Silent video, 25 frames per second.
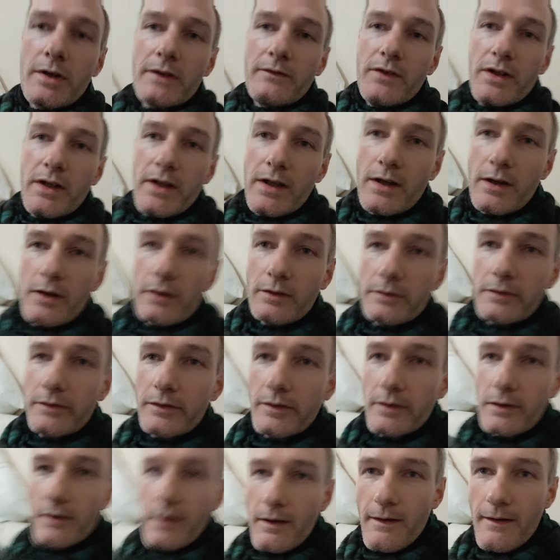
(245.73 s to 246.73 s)
of my
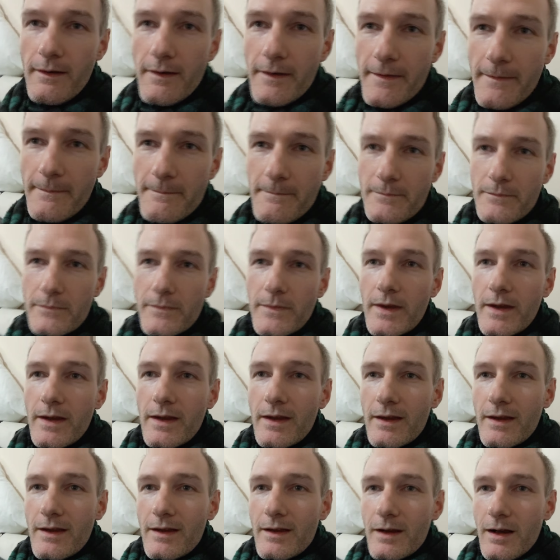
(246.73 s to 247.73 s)
videos, I
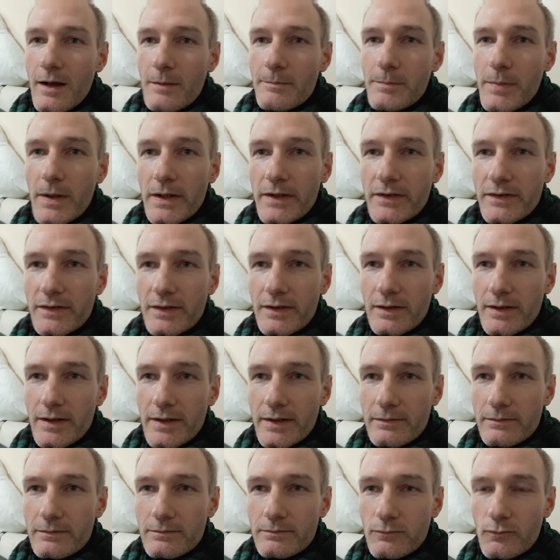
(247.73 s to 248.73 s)
I
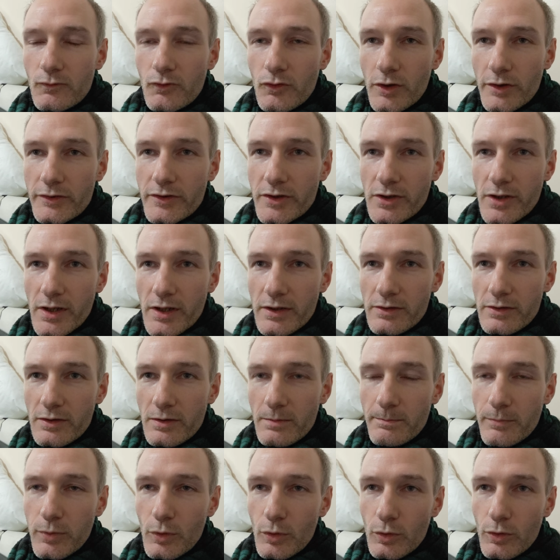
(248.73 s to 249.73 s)
basically tried to change
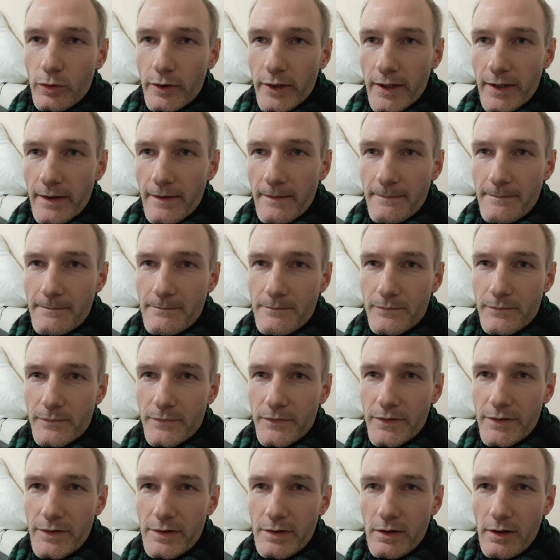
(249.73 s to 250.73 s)
the border
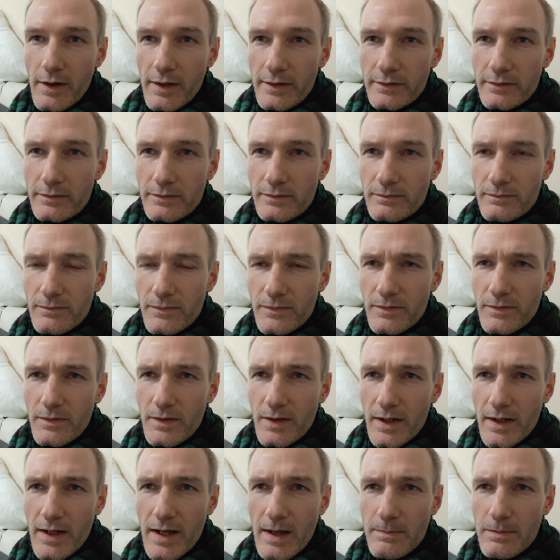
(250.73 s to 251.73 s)
to like
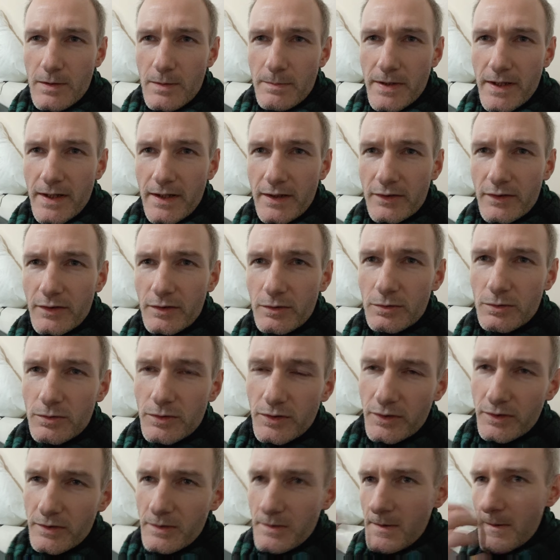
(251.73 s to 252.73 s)
a couple of
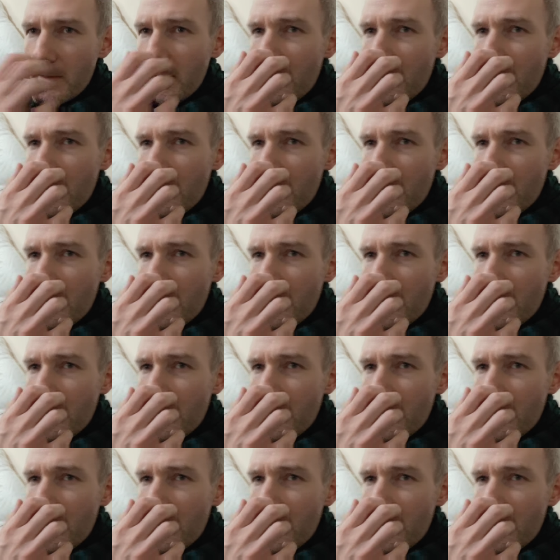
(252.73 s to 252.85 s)
pixels